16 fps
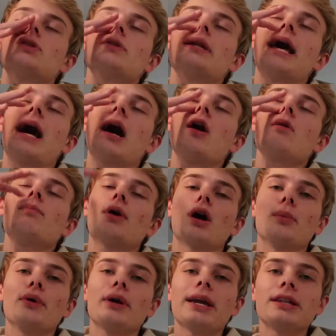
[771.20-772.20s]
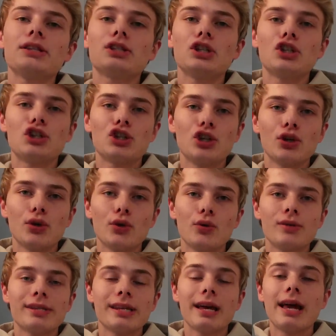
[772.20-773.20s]
So now Barbara gets to
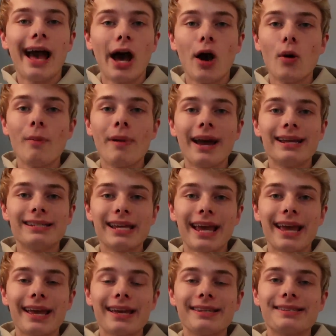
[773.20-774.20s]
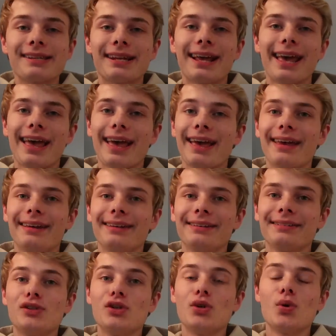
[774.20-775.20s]
choose how my day is gonna
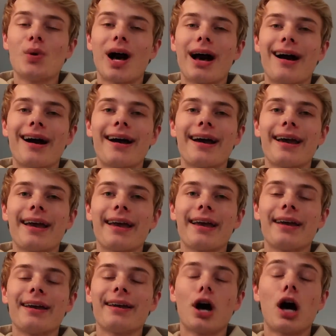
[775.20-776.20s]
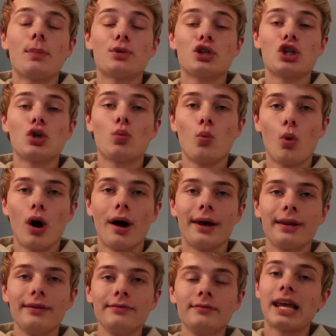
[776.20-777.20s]
end. Do I, option
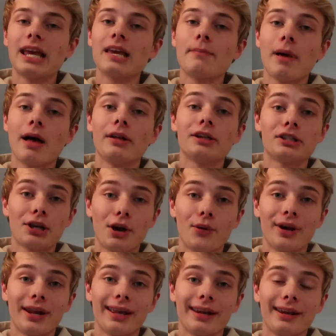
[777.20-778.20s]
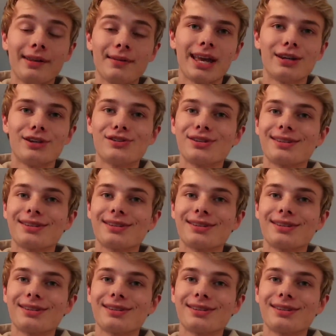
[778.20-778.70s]
one, take melatonin and